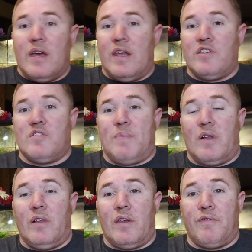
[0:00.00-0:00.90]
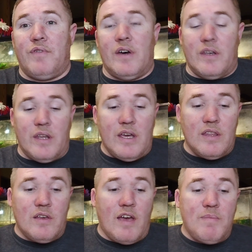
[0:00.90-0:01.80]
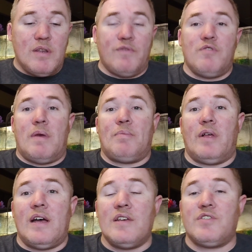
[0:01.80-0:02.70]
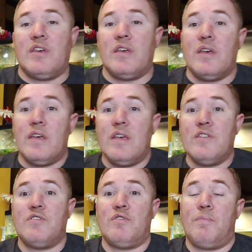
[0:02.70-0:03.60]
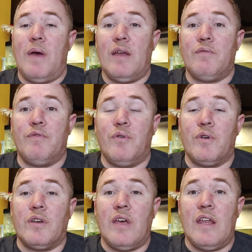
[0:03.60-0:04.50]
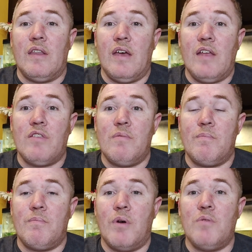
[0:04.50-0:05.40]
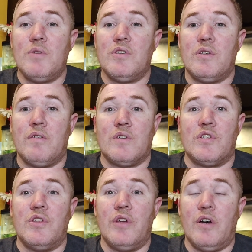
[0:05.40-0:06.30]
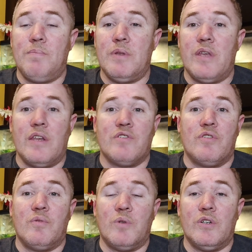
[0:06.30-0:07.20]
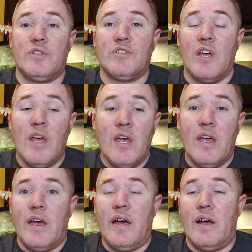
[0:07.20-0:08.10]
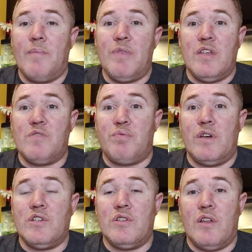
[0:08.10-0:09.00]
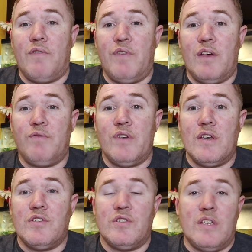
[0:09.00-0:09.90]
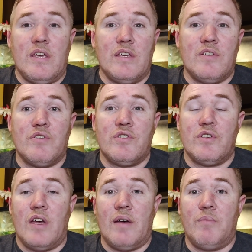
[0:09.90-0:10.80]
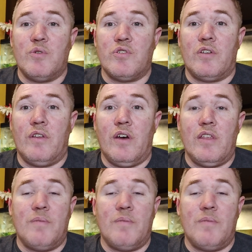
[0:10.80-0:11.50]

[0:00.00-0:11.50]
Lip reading: And it's just been a lot of fun. And there have been a few people asking, is there a pattern for it? And at the moment, there is not, but that is in the works. The inspiration that I found for this was online.